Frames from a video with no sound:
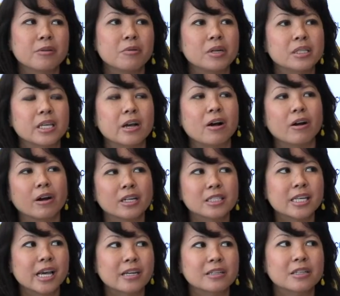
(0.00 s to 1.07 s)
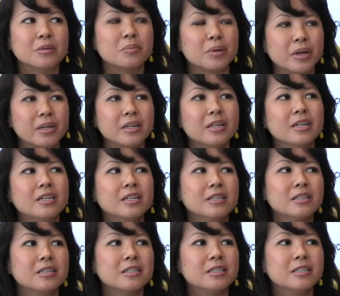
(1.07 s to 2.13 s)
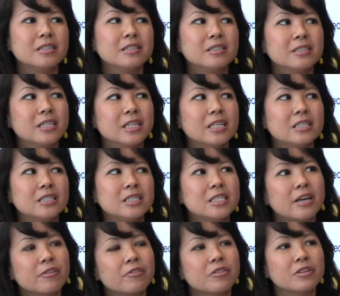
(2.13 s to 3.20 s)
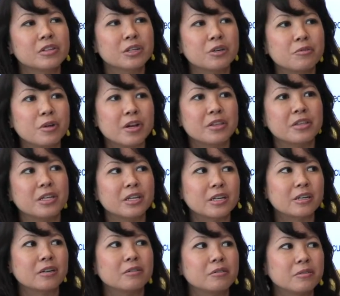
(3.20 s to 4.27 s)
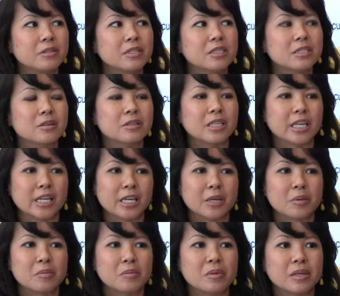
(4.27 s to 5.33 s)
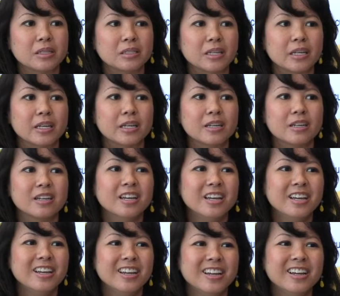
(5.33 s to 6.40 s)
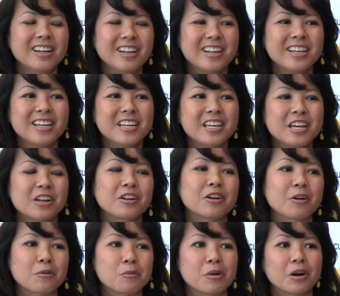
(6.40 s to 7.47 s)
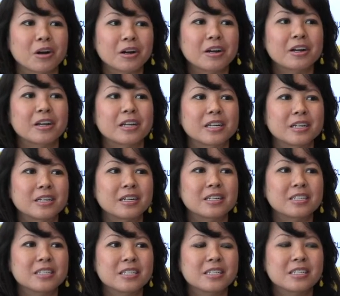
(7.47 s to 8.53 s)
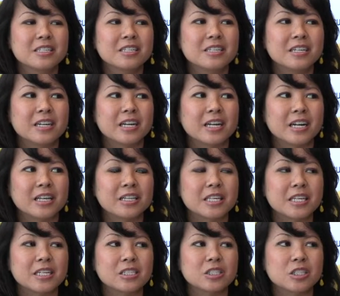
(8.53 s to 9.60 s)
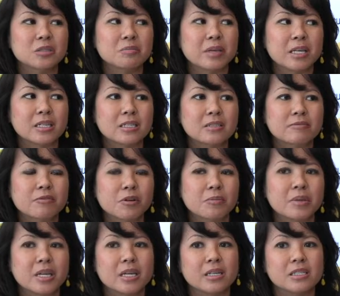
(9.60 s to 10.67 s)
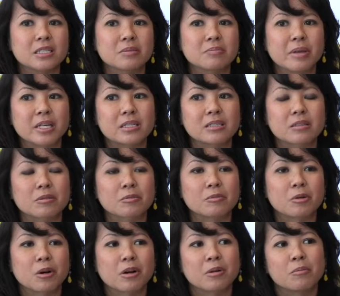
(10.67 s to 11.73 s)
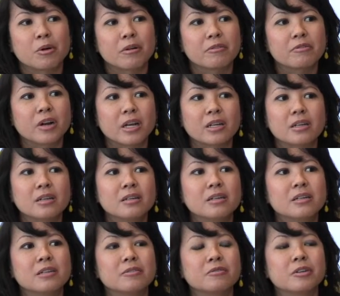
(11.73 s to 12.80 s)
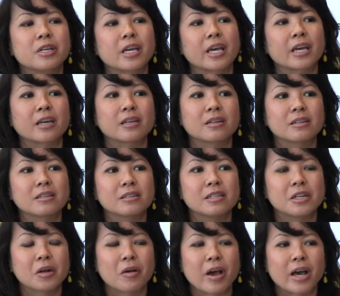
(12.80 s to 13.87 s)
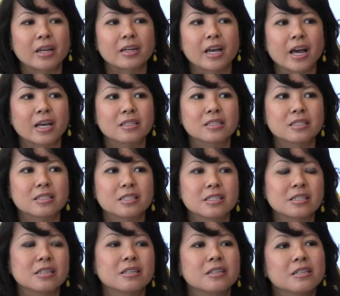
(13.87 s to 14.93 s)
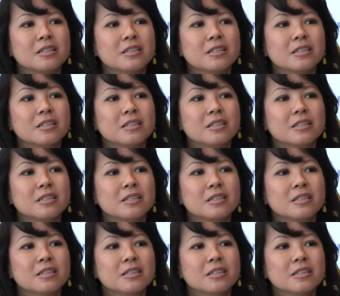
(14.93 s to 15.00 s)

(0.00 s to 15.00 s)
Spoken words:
what they are exactly, but it definitely, I think it's a theme in in our work. And I think it just makes the work more fun if we can, add cats into